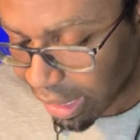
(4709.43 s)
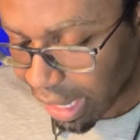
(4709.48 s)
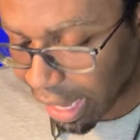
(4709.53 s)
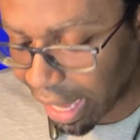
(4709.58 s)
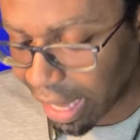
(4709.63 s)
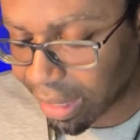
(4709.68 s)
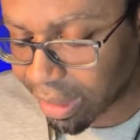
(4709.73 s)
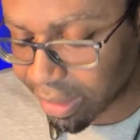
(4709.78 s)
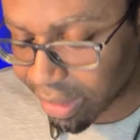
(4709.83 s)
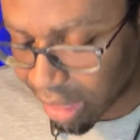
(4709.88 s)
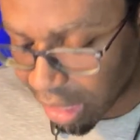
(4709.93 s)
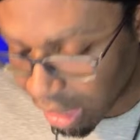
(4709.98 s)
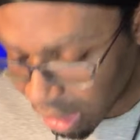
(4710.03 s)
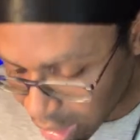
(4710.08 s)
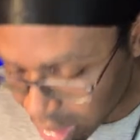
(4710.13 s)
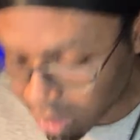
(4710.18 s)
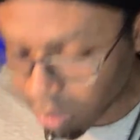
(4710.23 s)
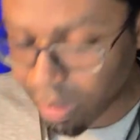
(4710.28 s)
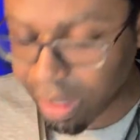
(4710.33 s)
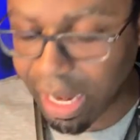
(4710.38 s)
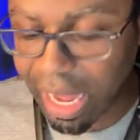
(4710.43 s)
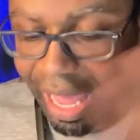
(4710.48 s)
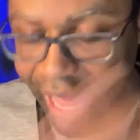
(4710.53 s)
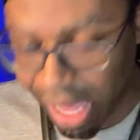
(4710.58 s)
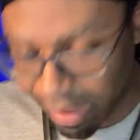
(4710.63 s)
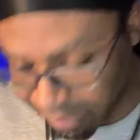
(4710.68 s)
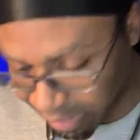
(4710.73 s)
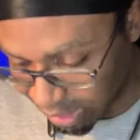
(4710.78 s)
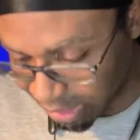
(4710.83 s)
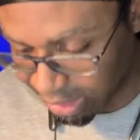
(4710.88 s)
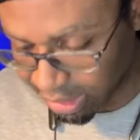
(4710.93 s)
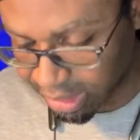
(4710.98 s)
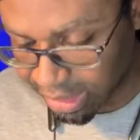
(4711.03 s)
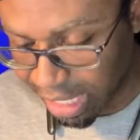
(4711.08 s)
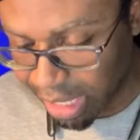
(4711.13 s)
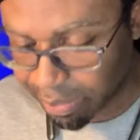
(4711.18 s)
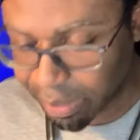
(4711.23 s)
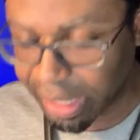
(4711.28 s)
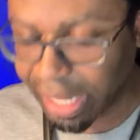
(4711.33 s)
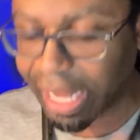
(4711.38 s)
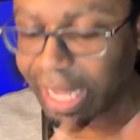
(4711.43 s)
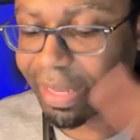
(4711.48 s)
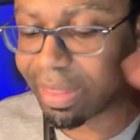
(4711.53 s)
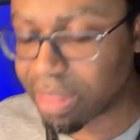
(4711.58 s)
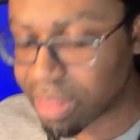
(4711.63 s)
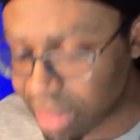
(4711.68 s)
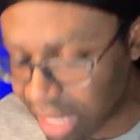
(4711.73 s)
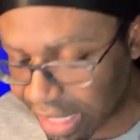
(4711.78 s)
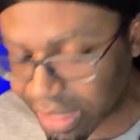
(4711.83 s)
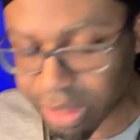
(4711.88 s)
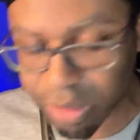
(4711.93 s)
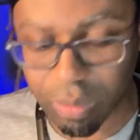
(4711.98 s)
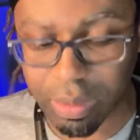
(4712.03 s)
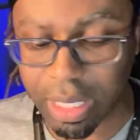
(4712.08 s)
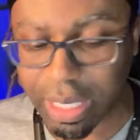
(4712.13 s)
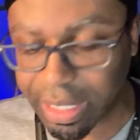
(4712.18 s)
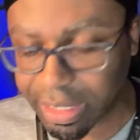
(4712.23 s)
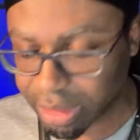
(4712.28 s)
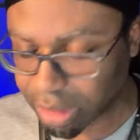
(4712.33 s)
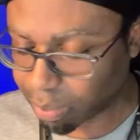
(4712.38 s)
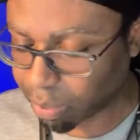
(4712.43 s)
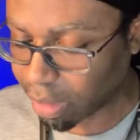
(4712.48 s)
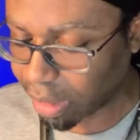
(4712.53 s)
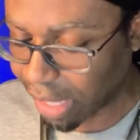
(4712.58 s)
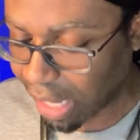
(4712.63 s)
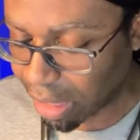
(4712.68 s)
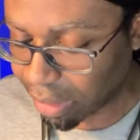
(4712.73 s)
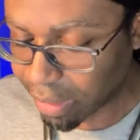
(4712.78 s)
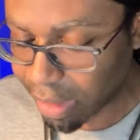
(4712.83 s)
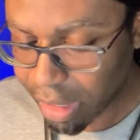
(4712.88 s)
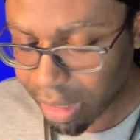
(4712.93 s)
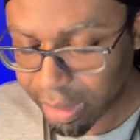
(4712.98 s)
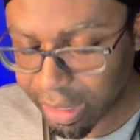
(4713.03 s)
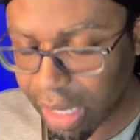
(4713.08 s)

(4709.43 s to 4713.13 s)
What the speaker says: and the other one I have is an estate plan. That's the one I need to print out.